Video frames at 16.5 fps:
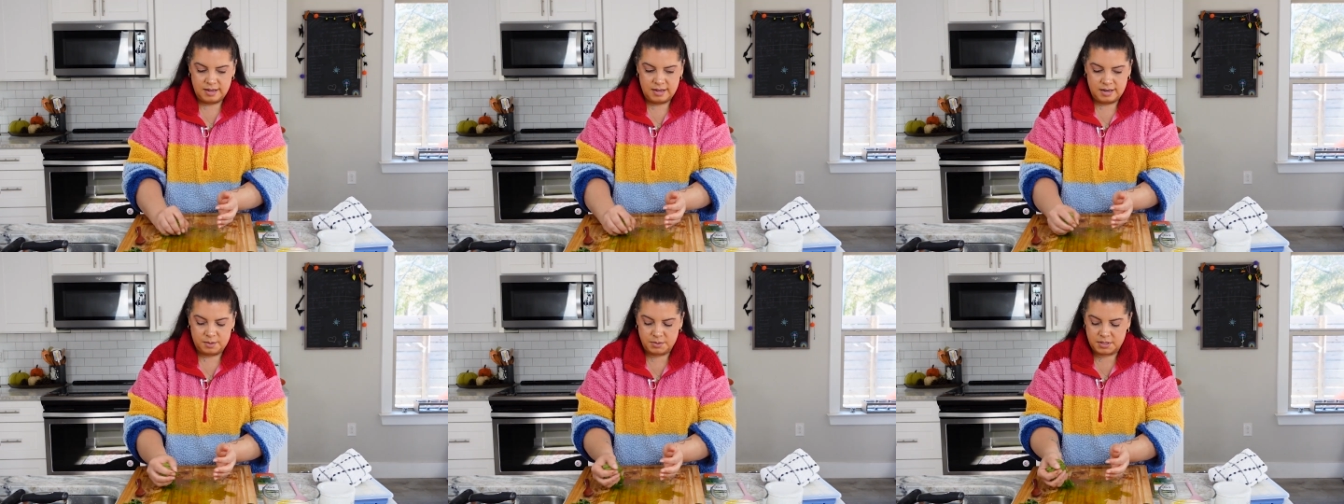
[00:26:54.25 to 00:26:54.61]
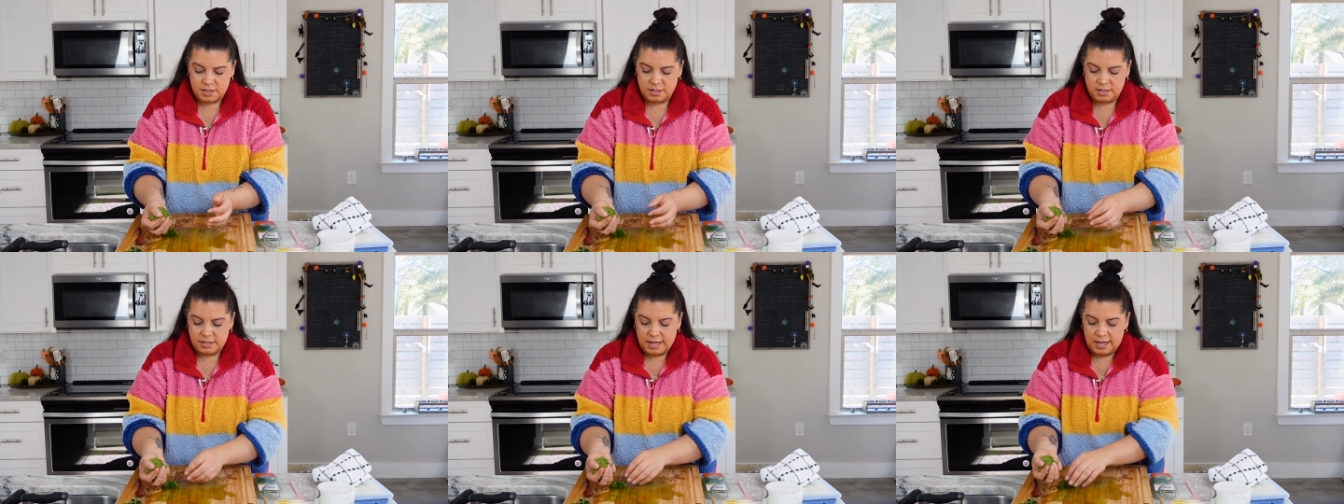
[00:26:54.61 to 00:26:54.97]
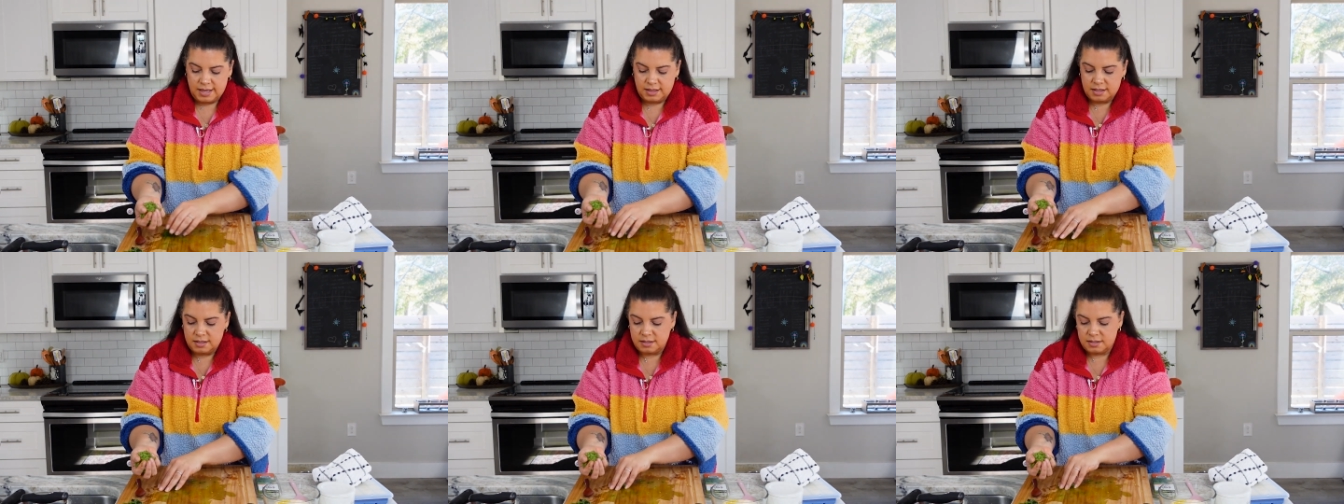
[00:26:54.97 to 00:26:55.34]
And I'm just gonna
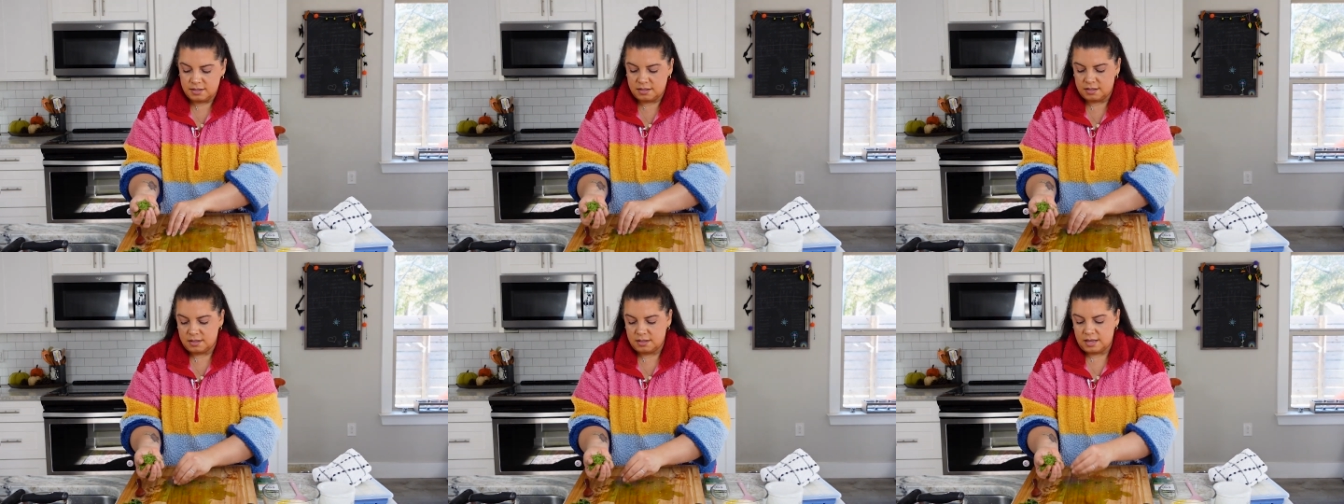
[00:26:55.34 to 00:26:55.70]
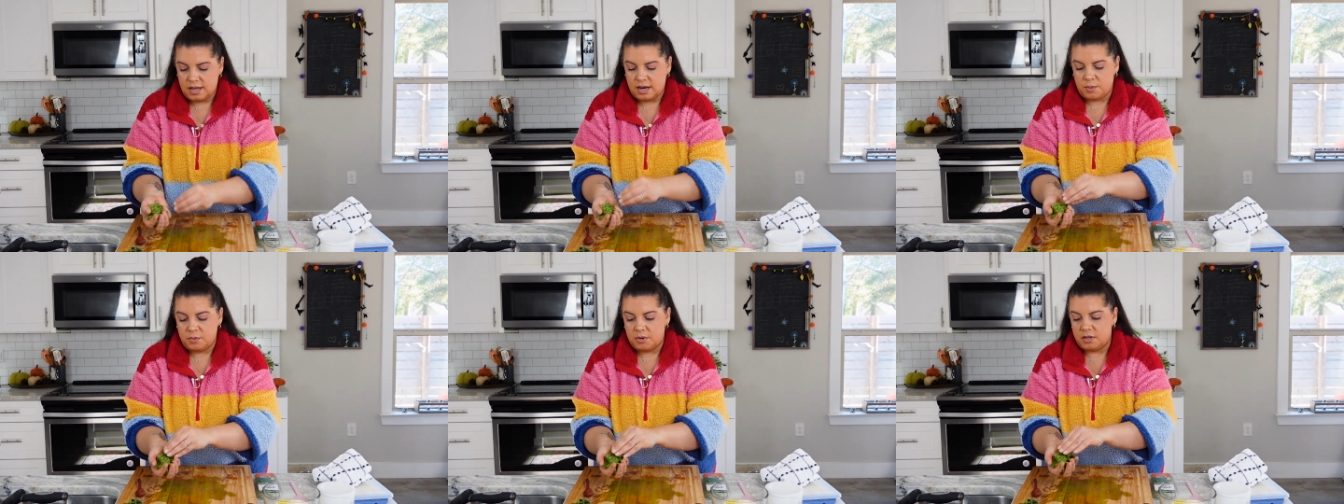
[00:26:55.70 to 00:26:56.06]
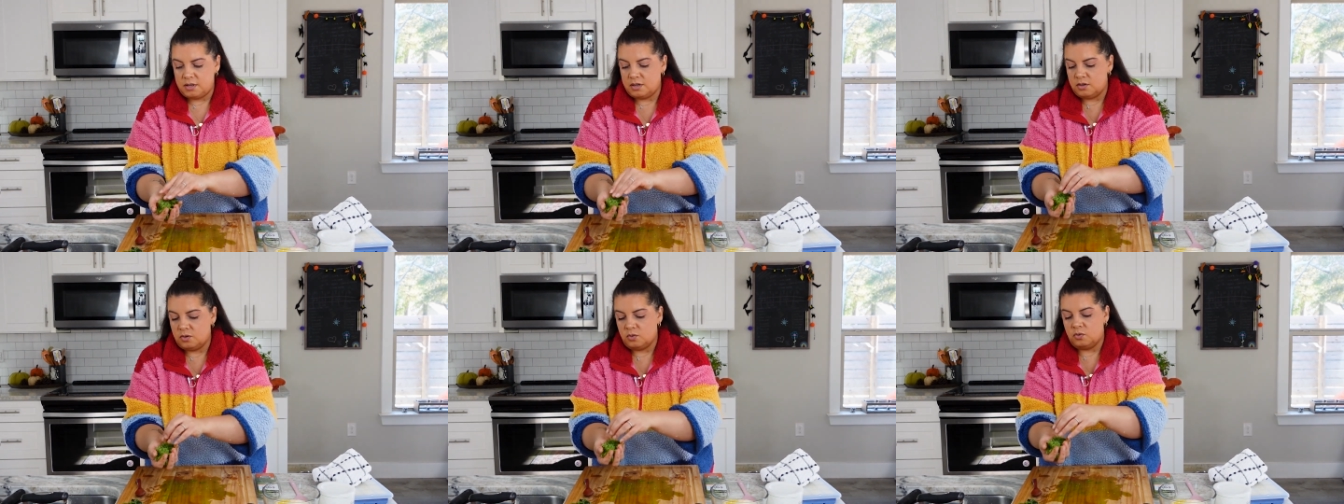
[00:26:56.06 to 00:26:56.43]
take this and I'm
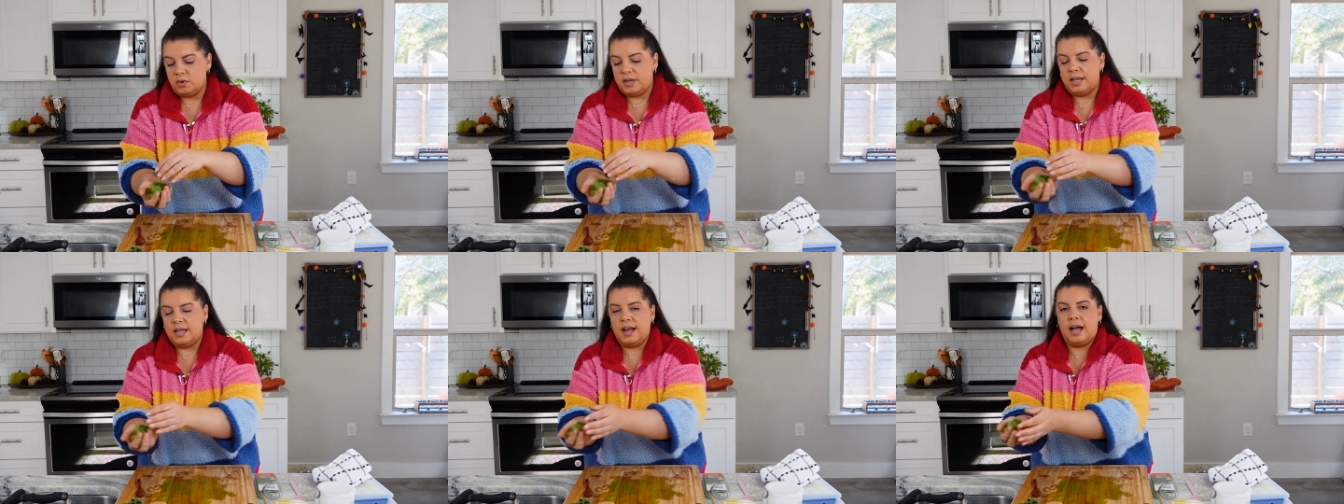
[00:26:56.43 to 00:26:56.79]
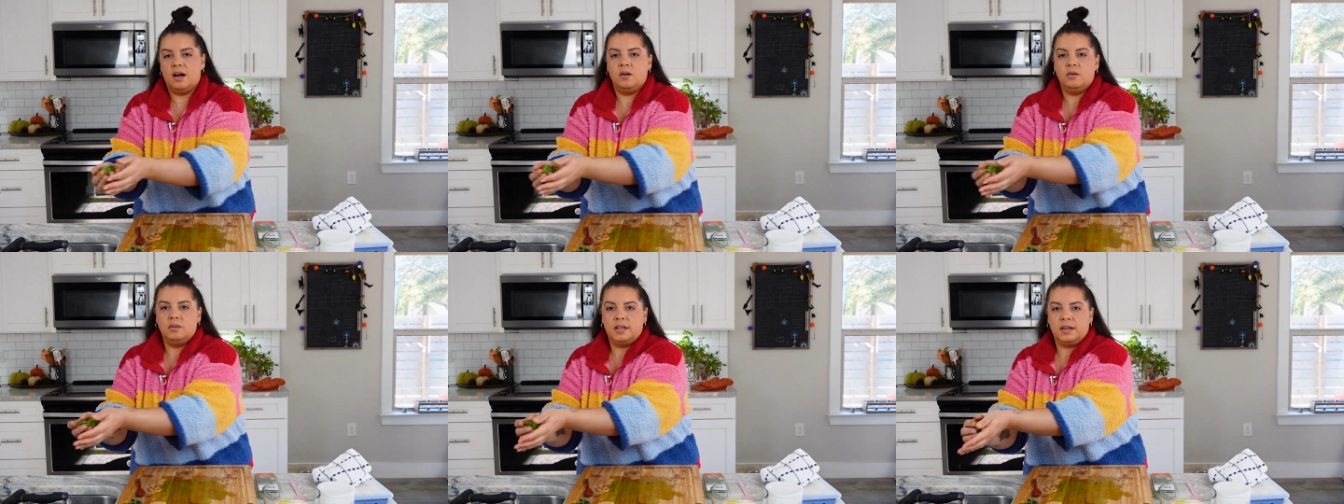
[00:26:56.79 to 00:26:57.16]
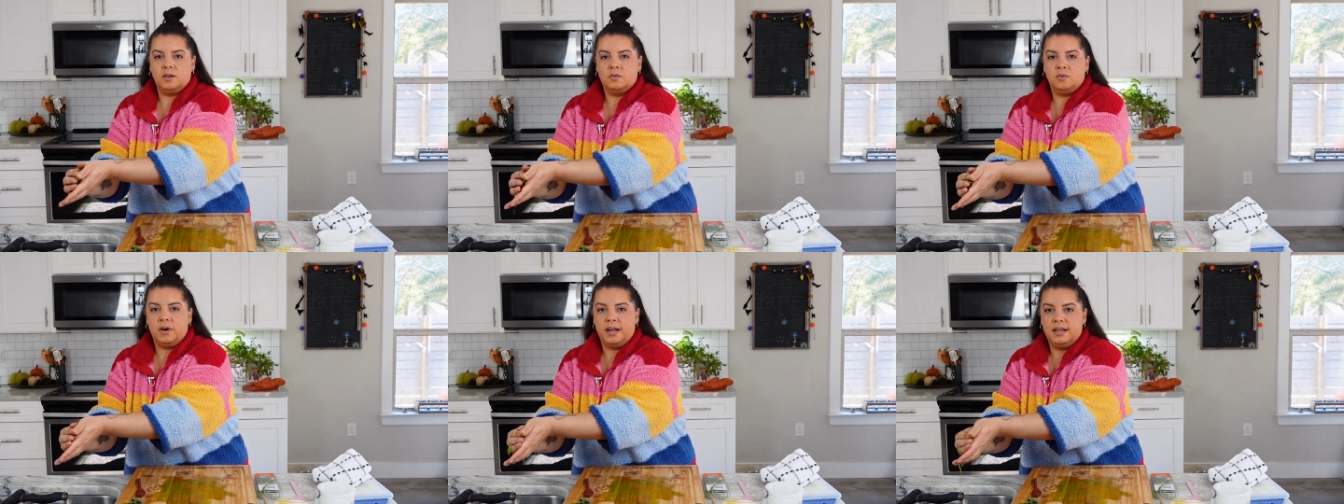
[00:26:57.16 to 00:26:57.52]
gonna wring it out
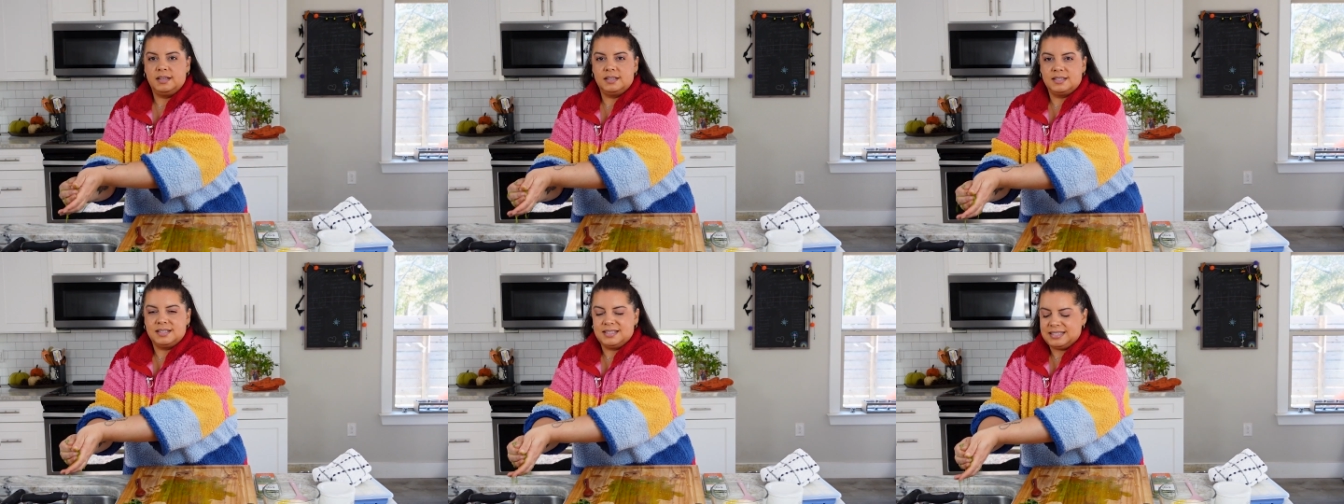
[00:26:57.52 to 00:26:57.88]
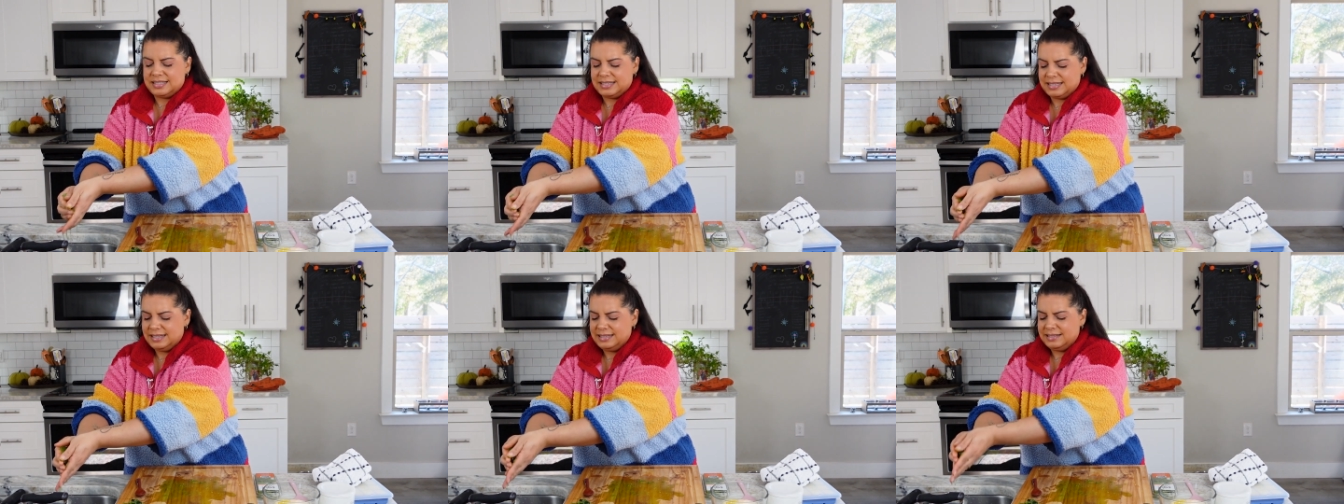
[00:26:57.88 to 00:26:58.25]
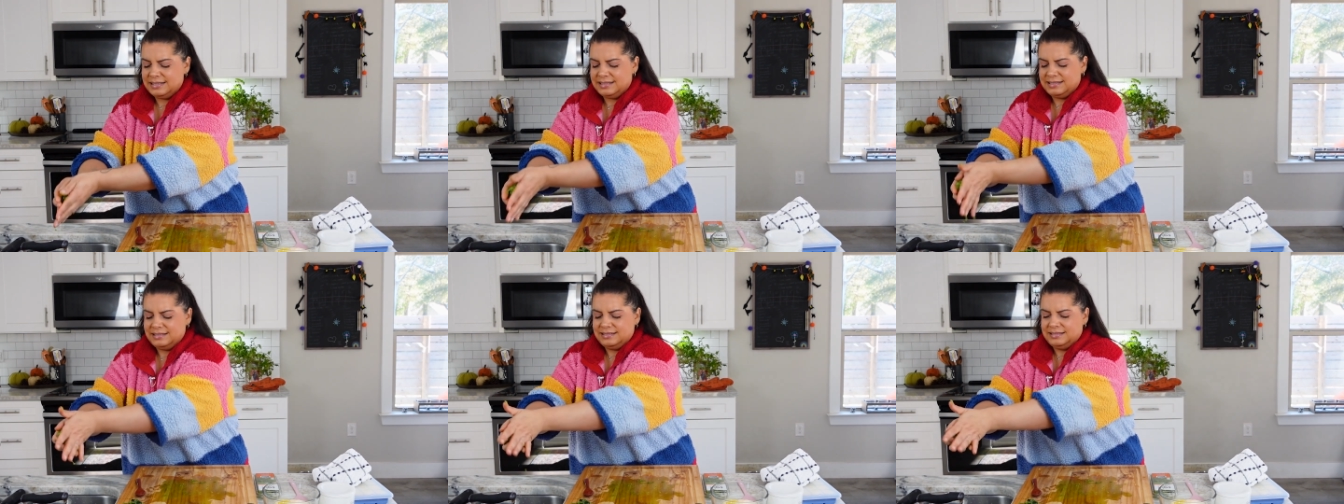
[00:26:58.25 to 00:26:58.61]
like right into the
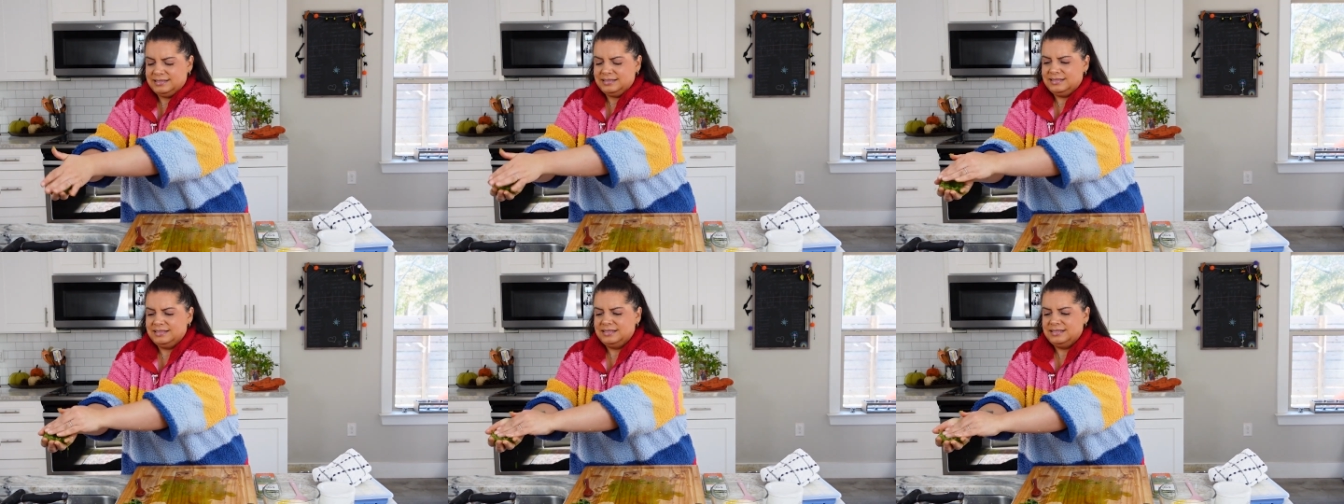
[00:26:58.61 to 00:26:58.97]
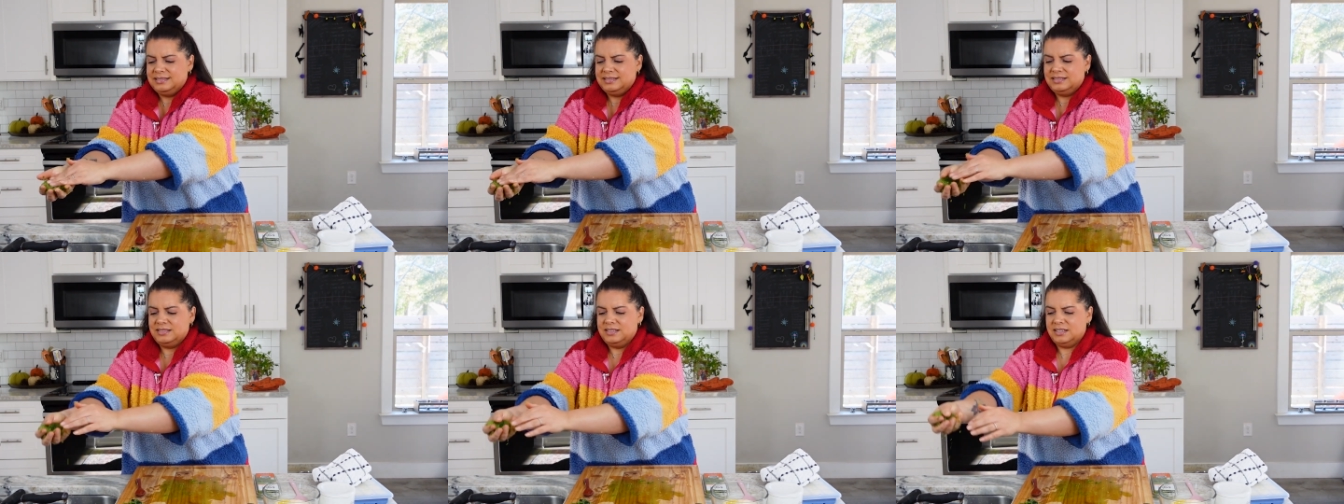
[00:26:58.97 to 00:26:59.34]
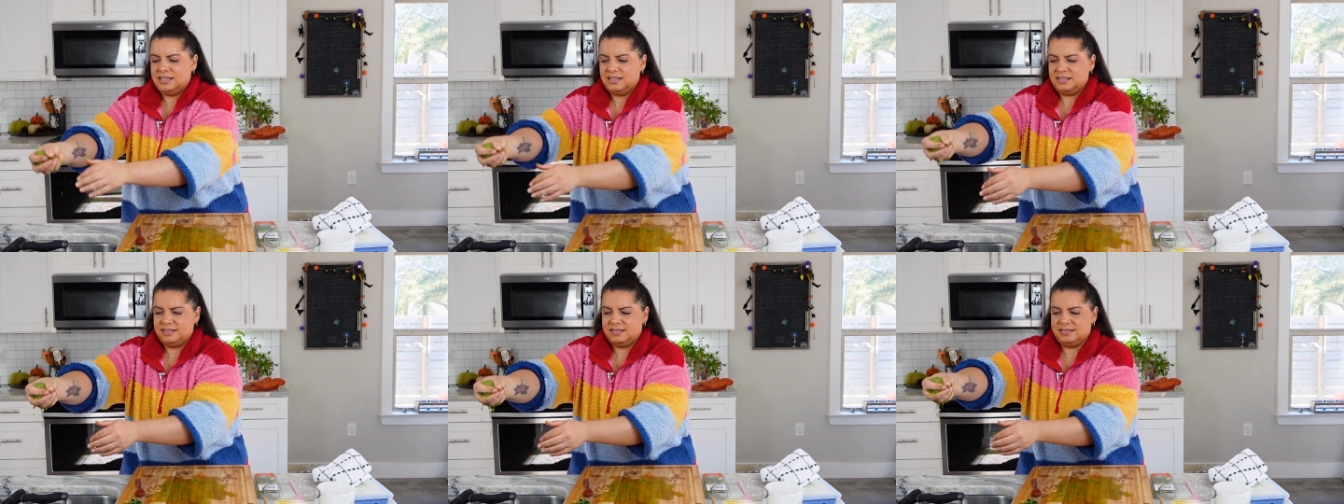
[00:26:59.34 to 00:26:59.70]
sink. Look
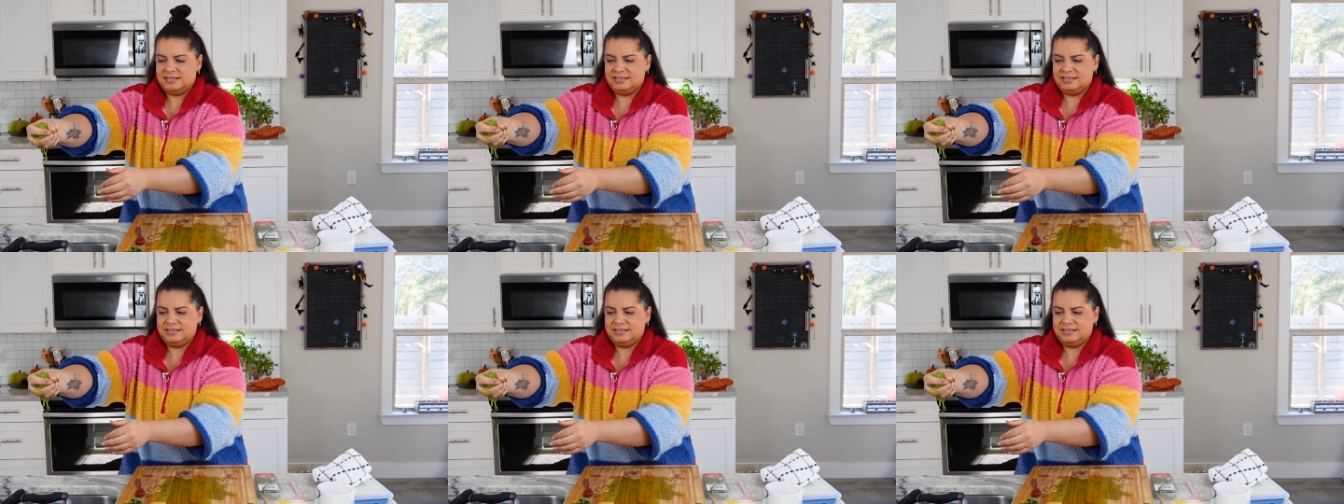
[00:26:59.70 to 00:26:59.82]
at,